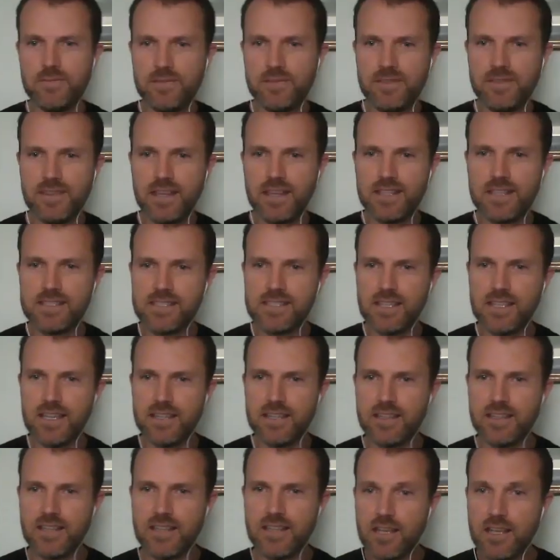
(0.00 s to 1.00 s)
that's
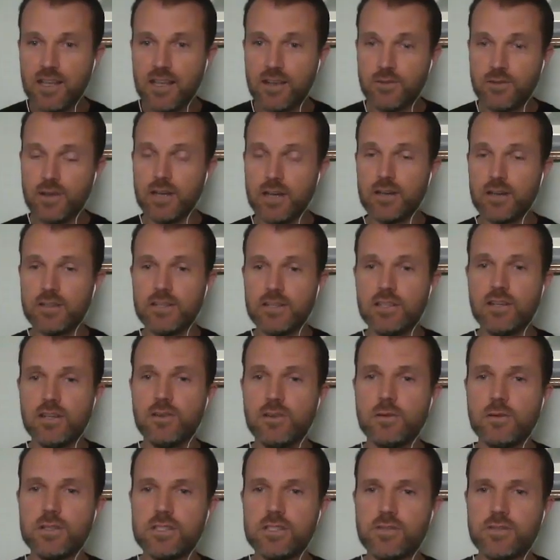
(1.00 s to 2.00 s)
it. Well,
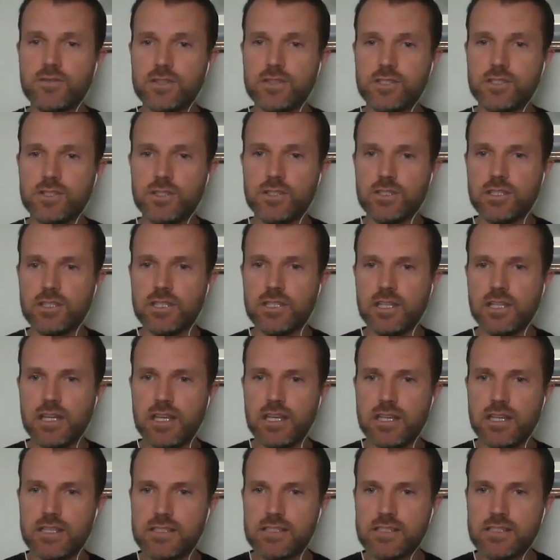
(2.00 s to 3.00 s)
what's for sure
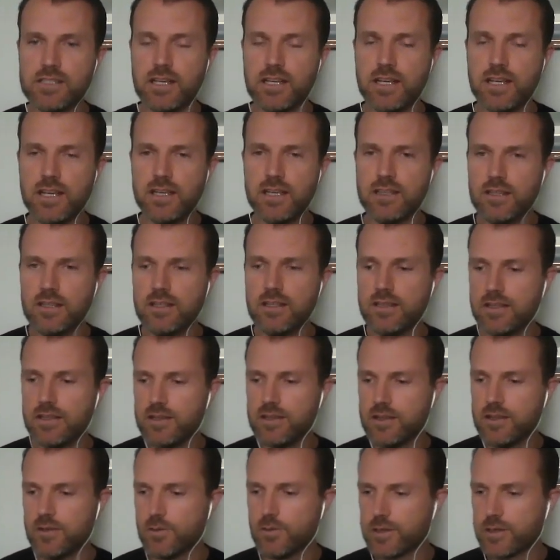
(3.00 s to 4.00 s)
is that
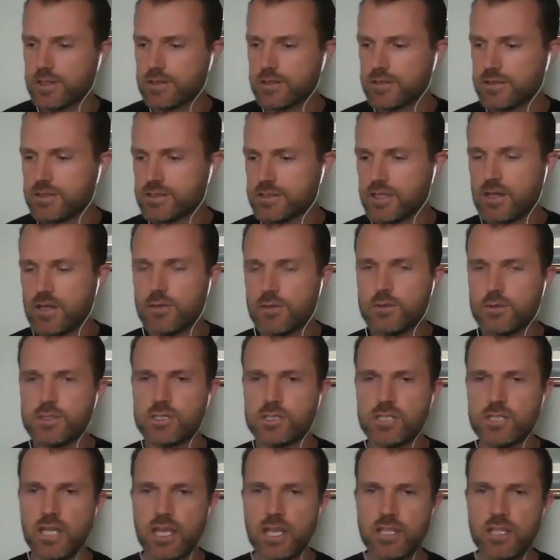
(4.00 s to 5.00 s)
the world is
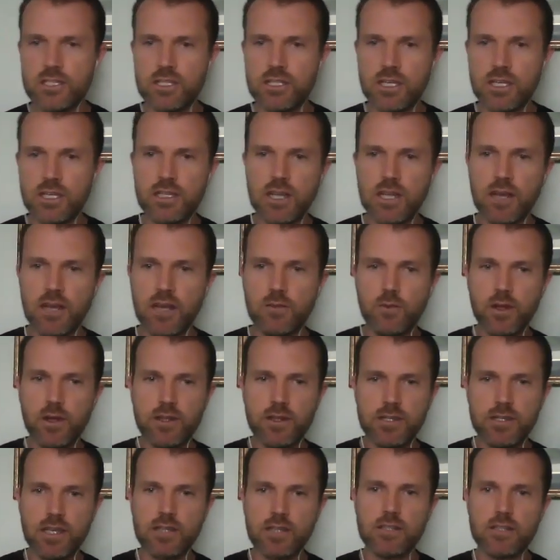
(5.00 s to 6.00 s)
always changing, and
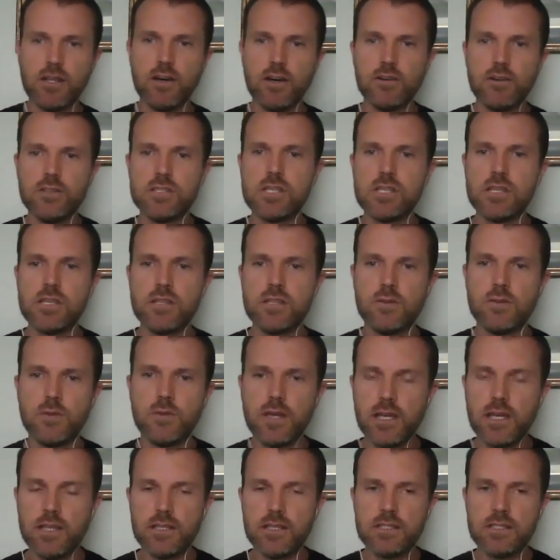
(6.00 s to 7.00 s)
with technology, the
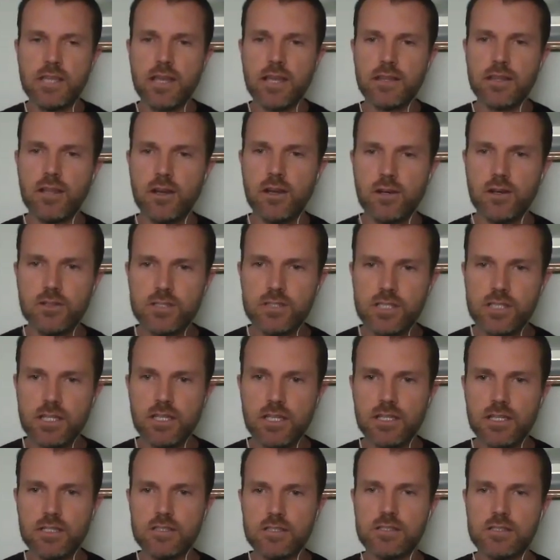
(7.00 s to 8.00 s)
way that
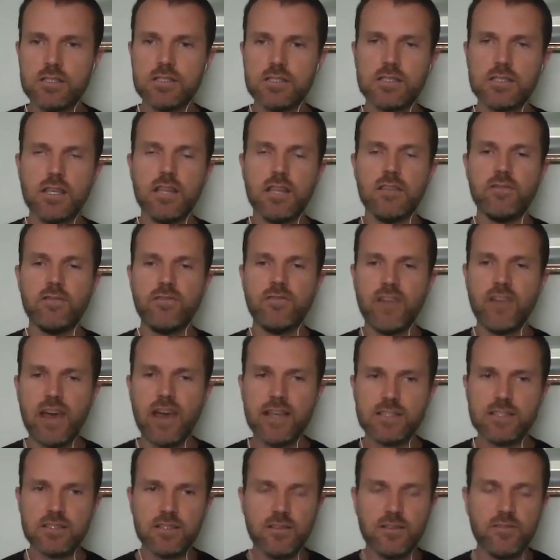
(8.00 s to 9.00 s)
technology is just getting
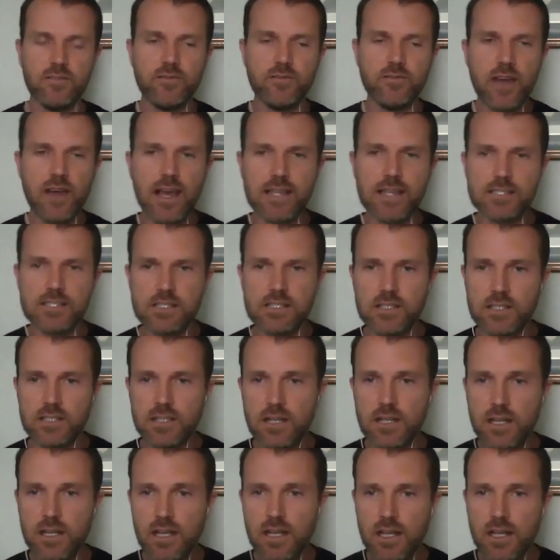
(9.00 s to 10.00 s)
faster and
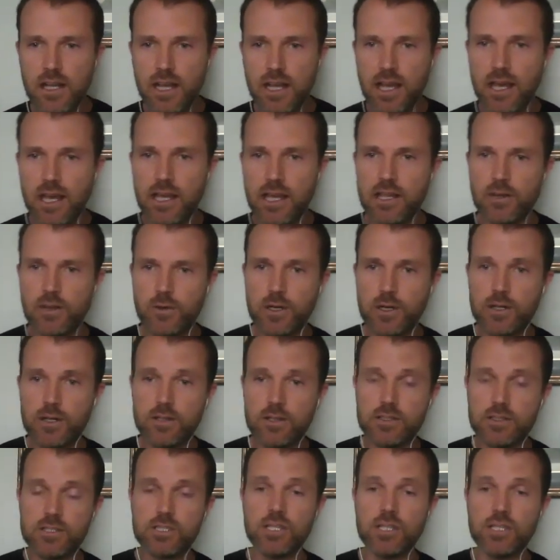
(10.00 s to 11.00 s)
faster, the
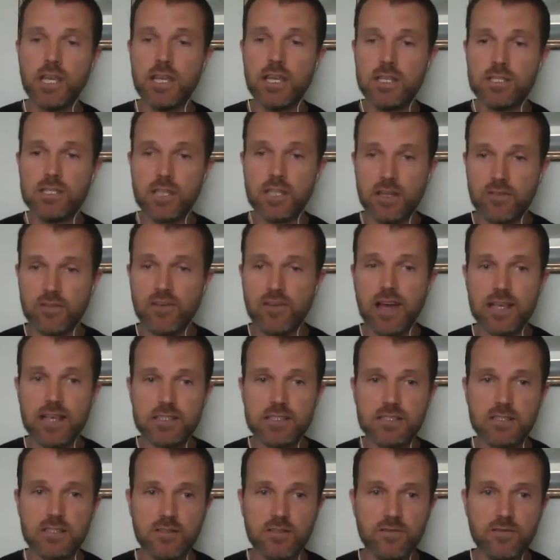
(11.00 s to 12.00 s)
world is changing
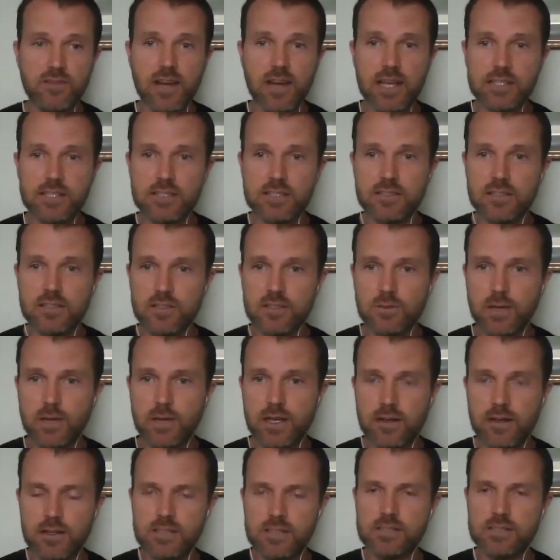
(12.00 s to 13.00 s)
faster and faster as
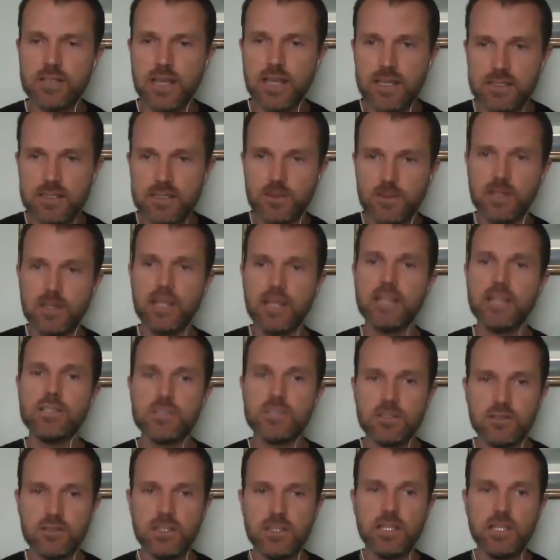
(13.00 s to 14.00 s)
well. It's
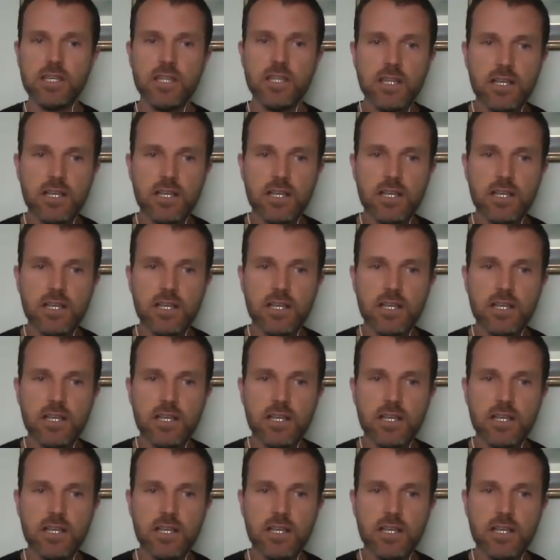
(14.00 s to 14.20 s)
exponentially